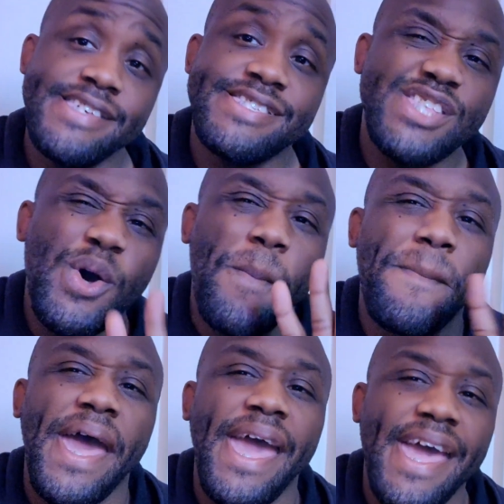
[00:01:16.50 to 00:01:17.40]
He's still
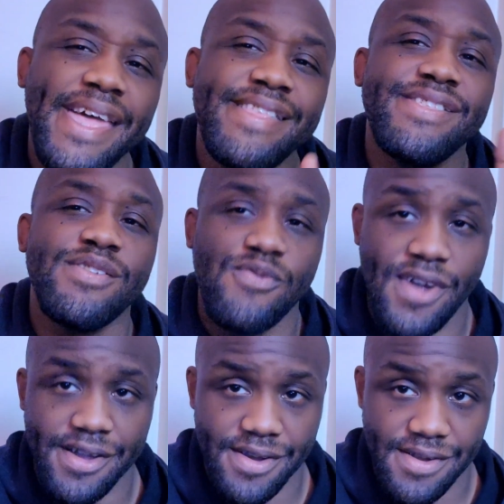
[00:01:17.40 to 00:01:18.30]
padding the
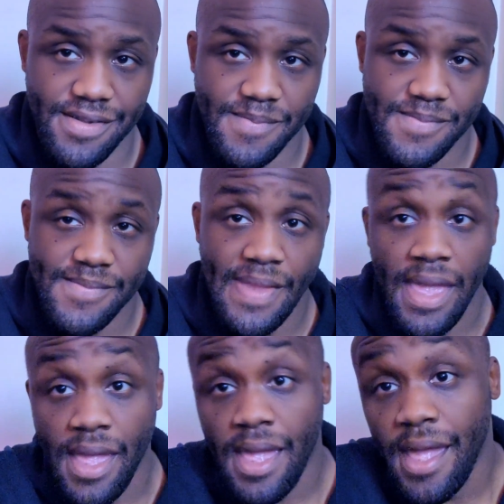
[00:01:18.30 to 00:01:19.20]
record.
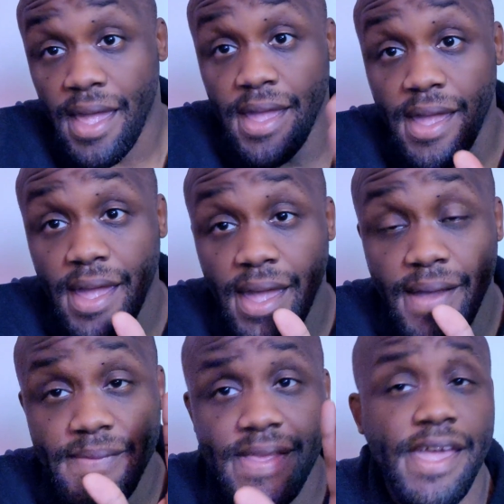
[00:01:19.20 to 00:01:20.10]

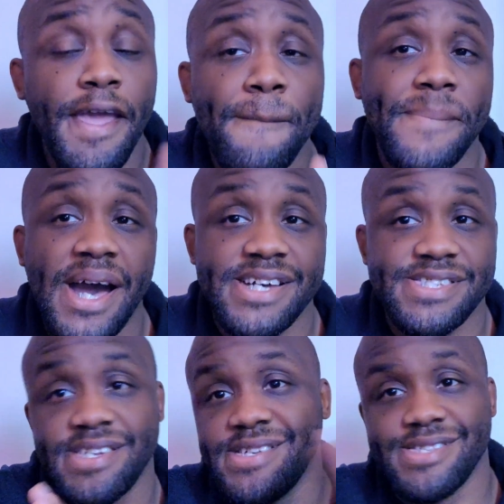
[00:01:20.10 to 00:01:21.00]
And in
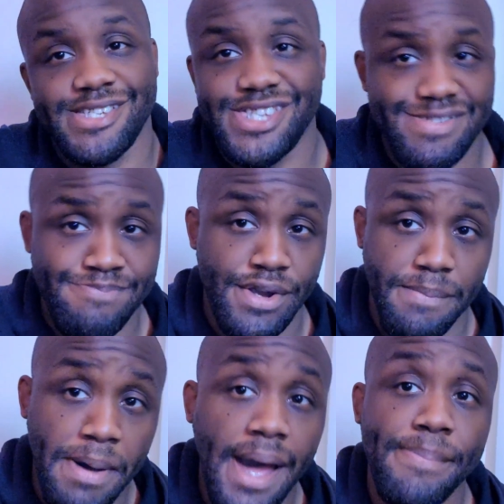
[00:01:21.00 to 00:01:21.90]
boxing, this is
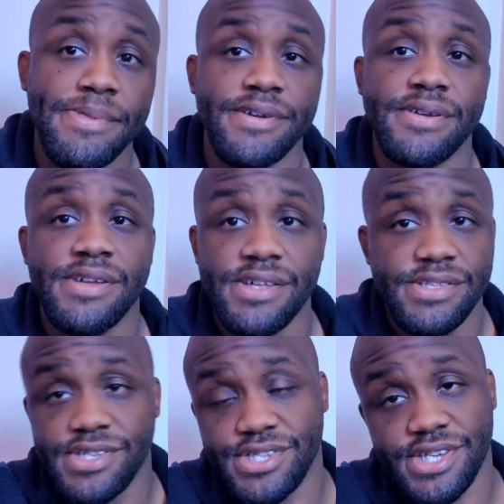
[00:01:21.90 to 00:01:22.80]
pretty popular,
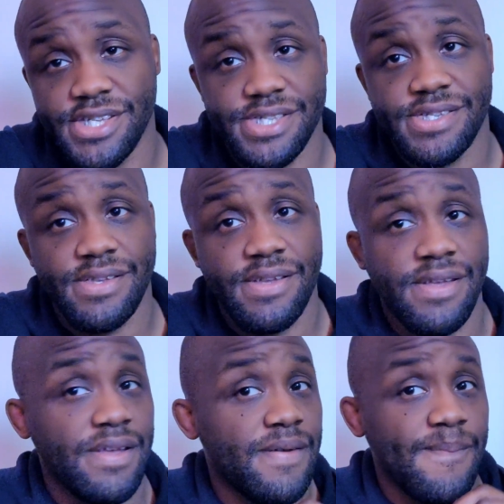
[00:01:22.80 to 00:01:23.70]
to just
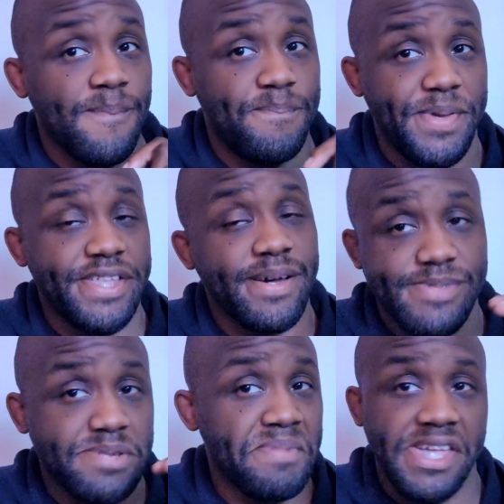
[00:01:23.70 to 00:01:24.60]
beat
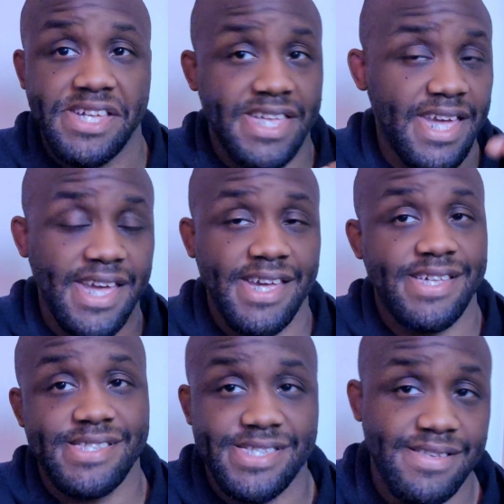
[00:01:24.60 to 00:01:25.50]
up tomato
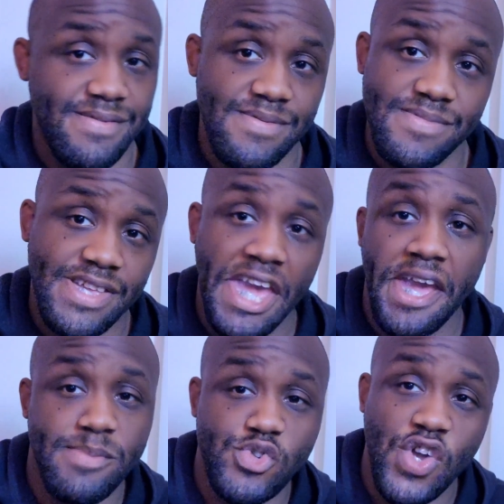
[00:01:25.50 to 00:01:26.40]
cans and
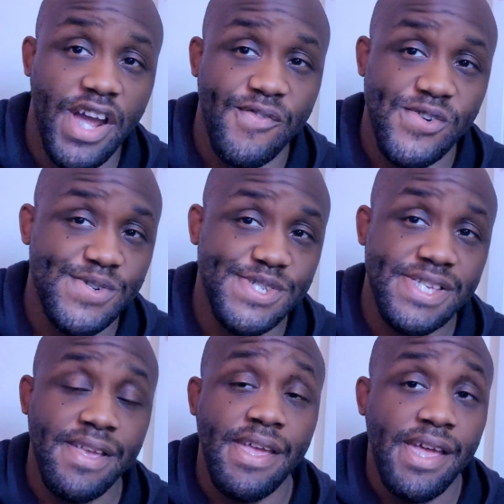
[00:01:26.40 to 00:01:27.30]
cab
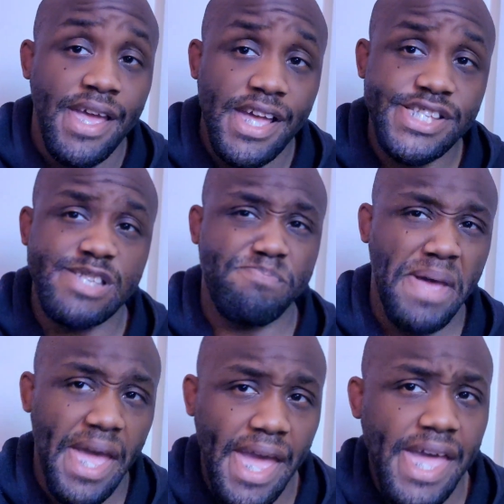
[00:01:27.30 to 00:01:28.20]
drivers and just
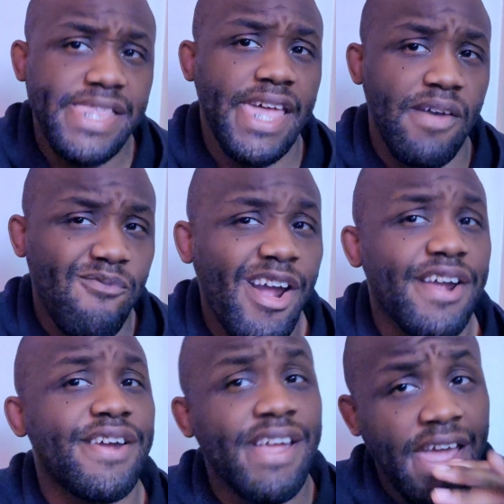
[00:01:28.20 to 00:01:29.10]
pad that
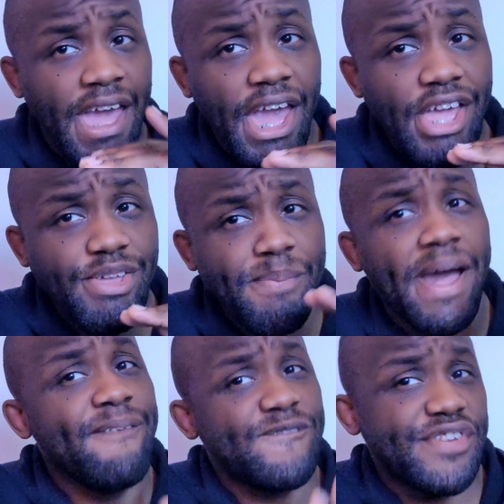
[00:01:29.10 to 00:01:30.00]
record. And you
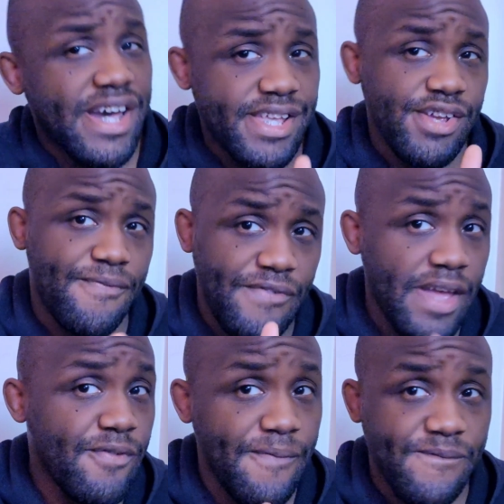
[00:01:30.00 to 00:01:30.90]
might find your
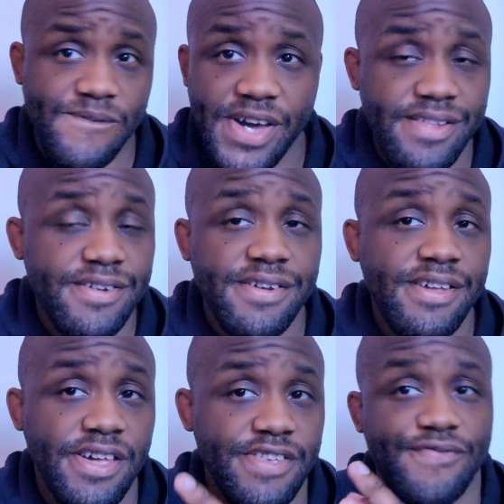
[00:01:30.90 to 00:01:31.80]
favorite
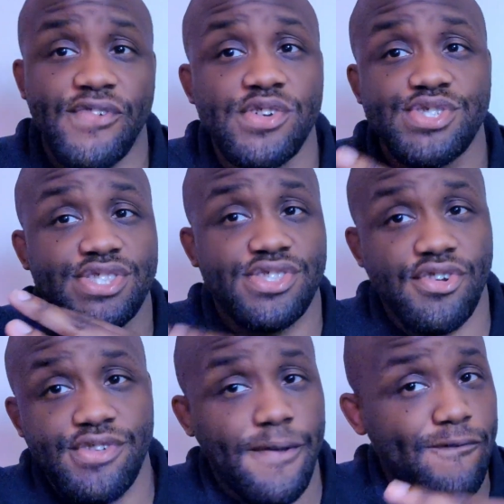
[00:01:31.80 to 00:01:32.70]
fighter, his first
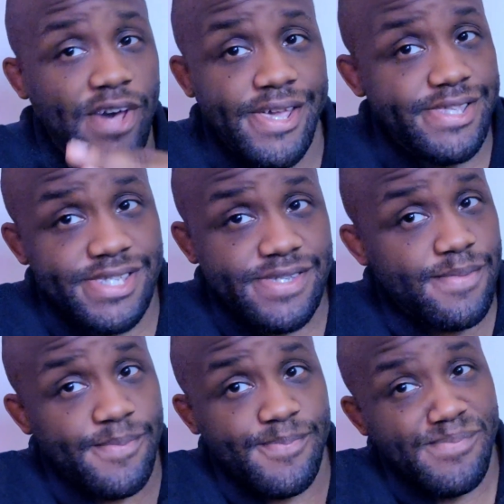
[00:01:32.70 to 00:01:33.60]
thirty
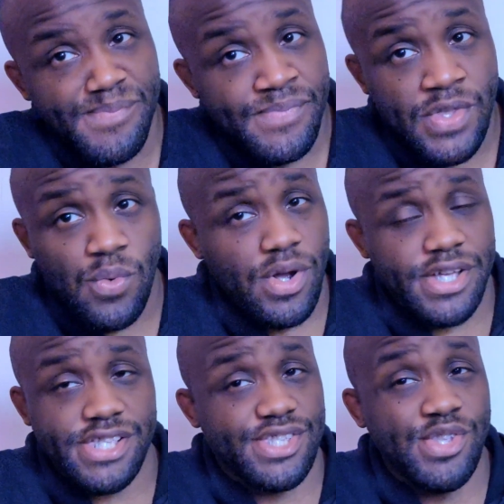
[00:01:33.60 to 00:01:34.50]
fights were
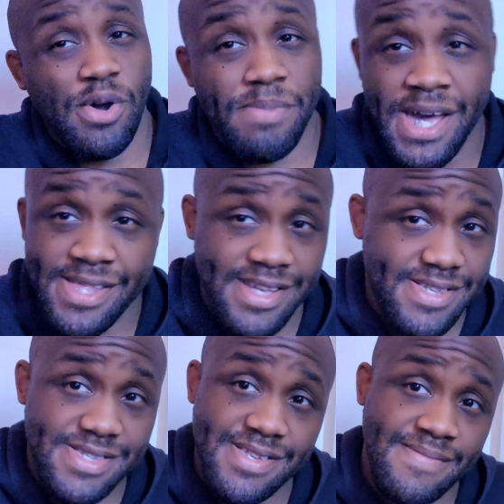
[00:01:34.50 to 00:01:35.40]
against
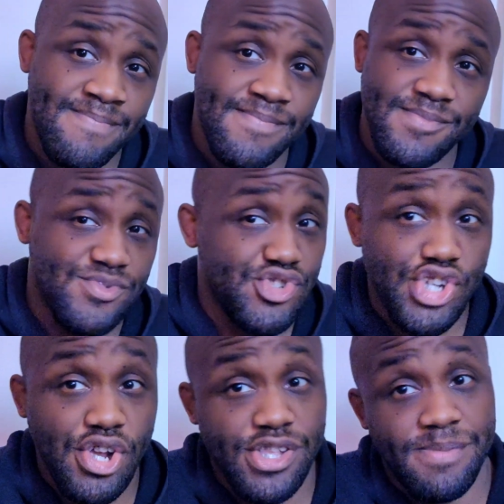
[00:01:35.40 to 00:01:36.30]
nobodies,
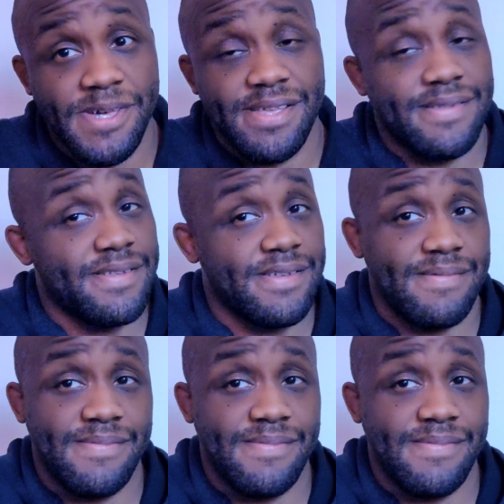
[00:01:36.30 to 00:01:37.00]
journeymen,